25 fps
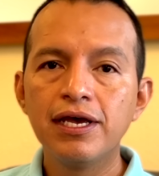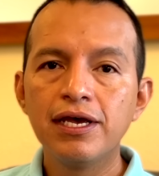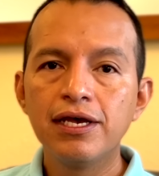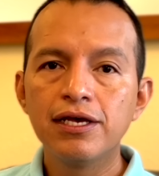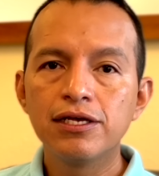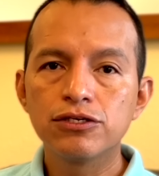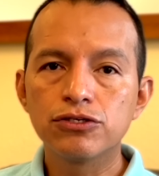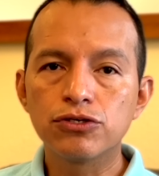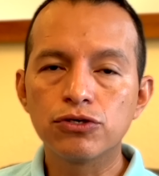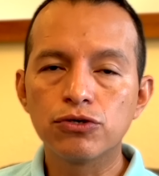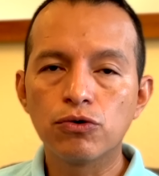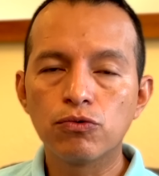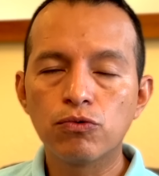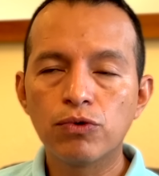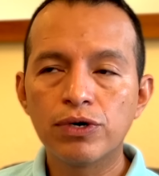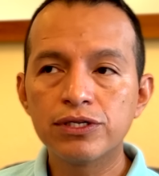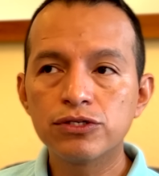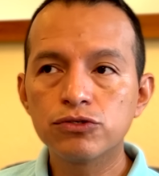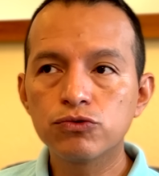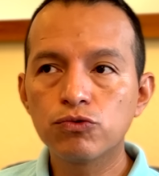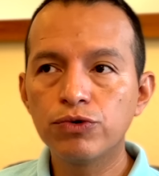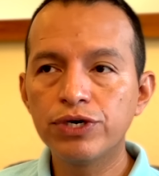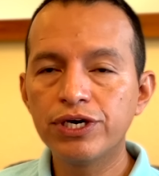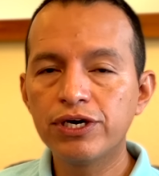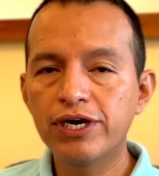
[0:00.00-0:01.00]
So
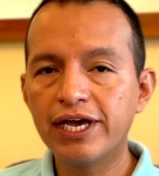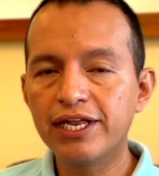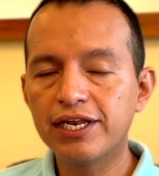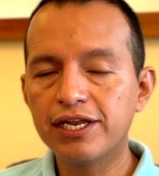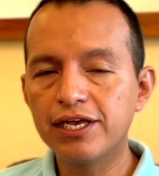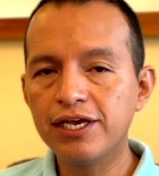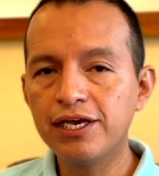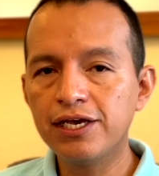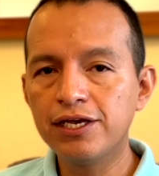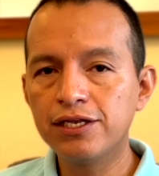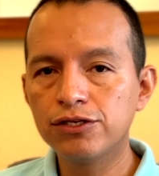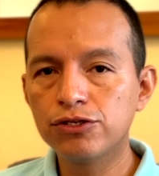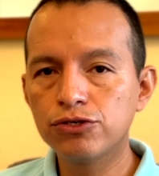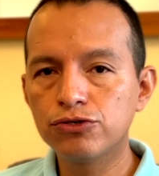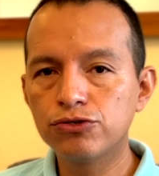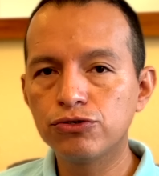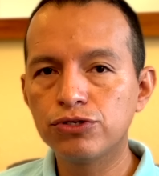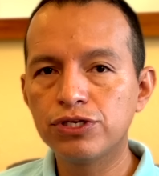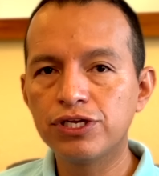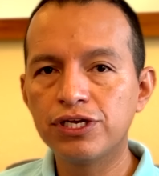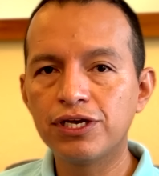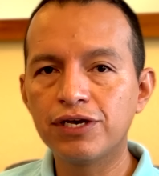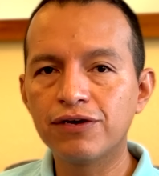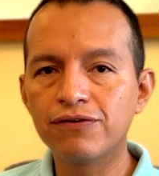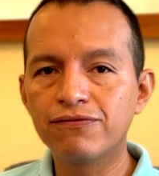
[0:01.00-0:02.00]
once we get into
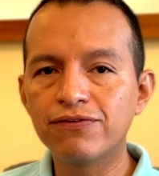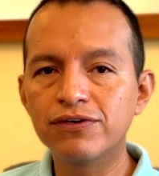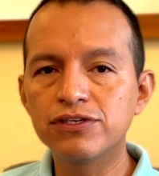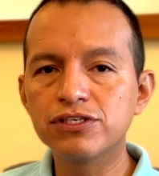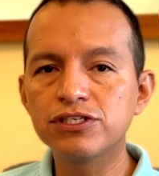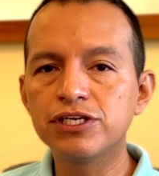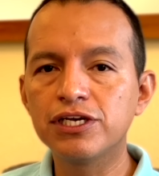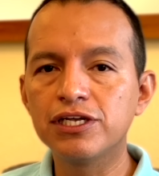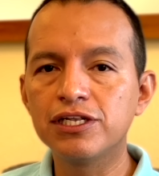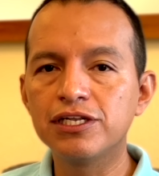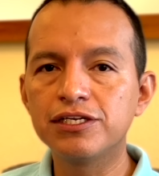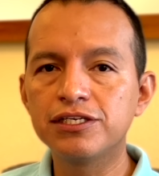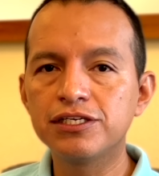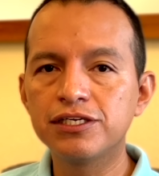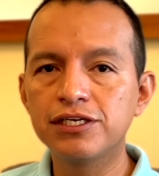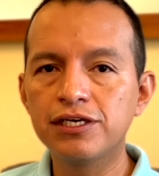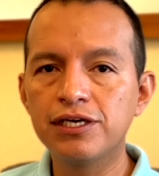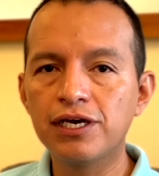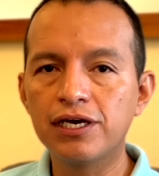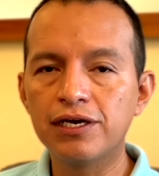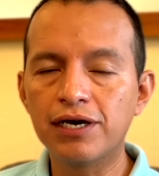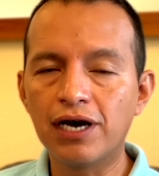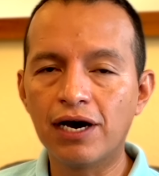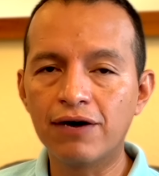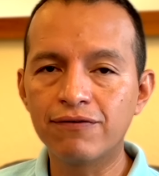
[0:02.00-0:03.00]
the facility
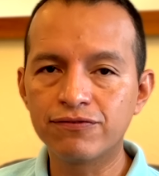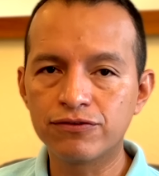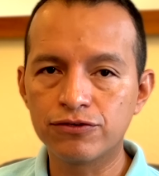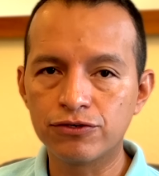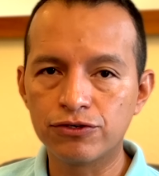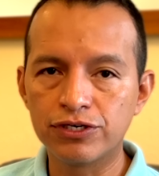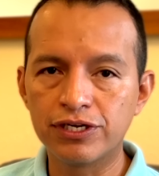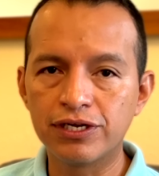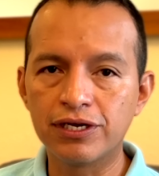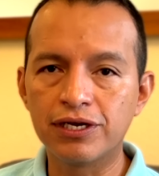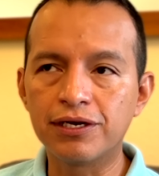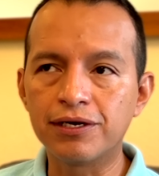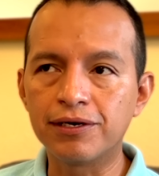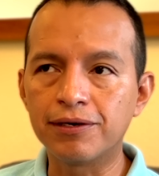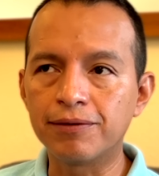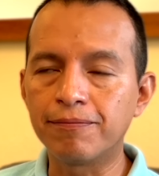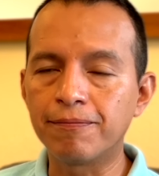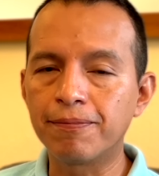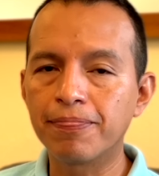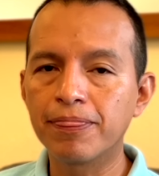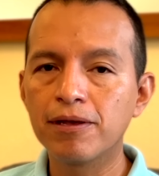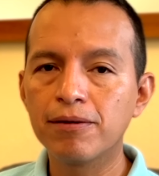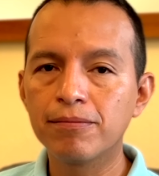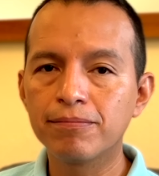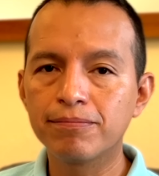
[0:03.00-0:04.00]
after the
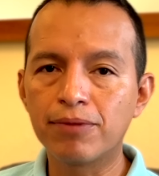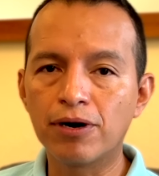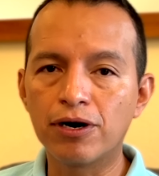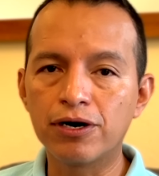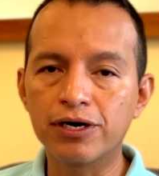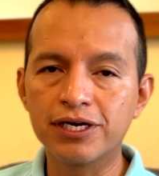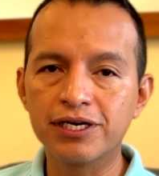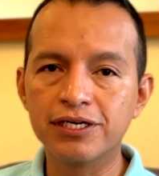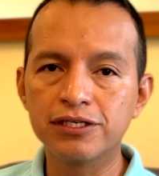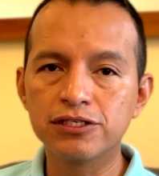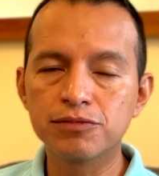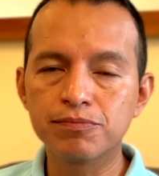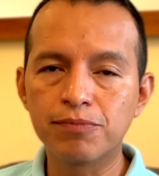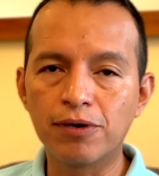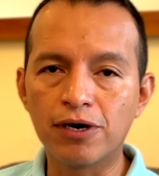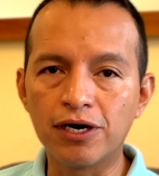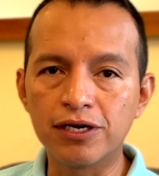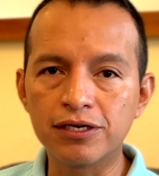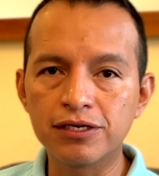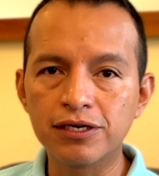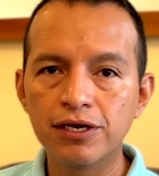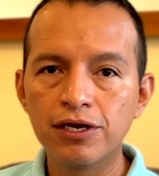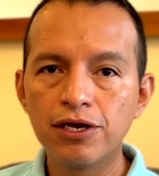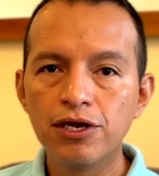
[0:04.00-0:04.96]
parking spot,